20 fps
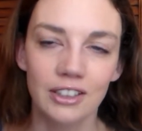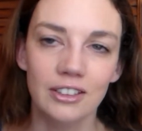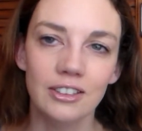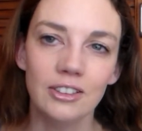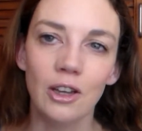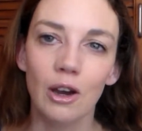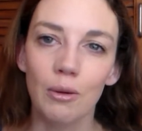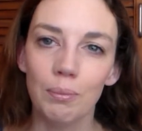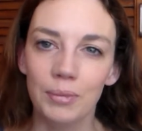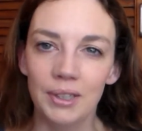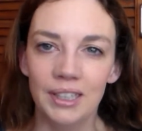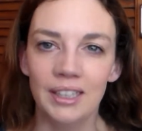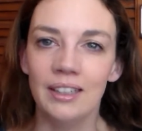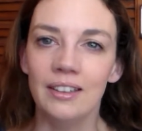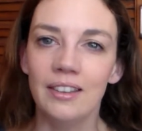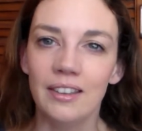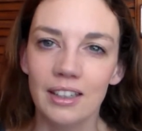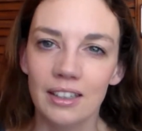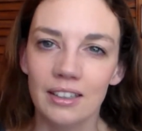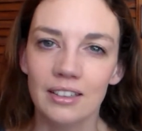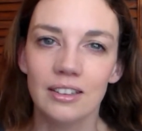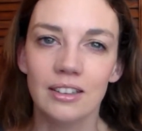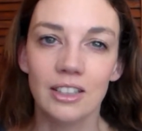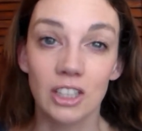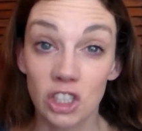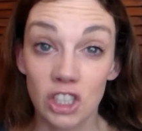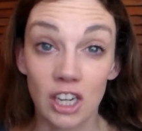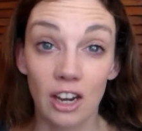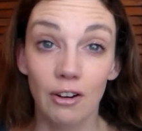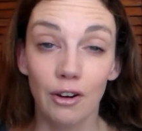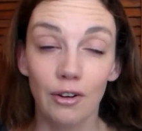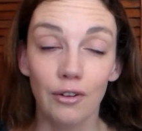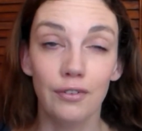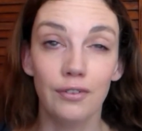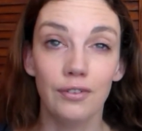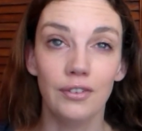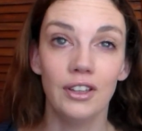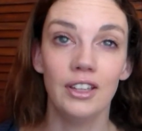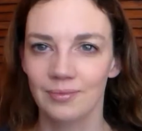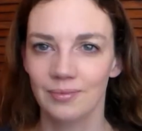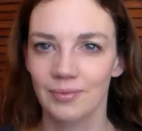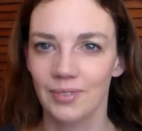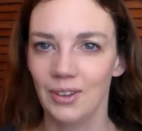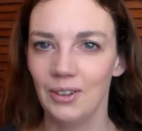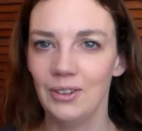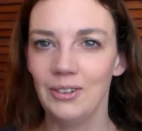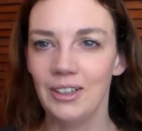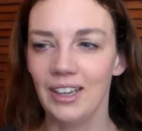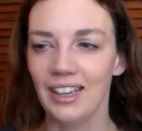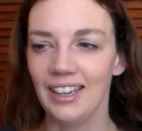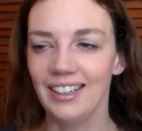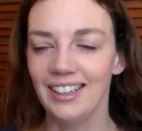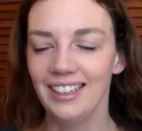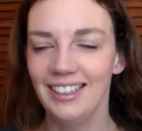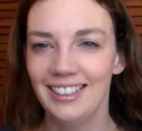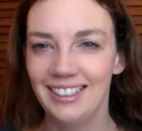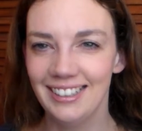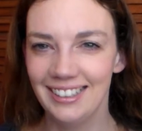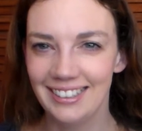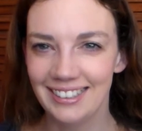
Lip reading: and not being the sheriff. Okay.